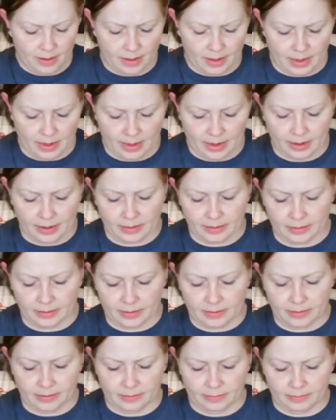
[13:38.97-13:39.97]
and,
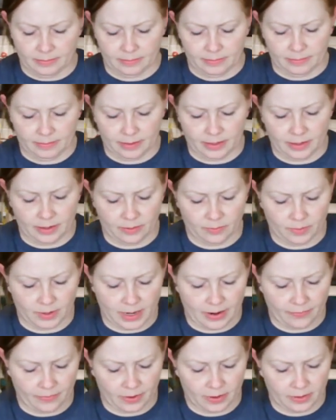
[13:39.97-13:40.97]
you know,
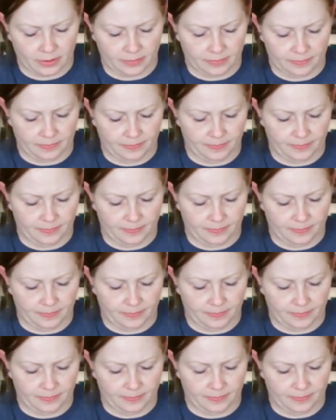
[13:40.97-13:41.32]
whatever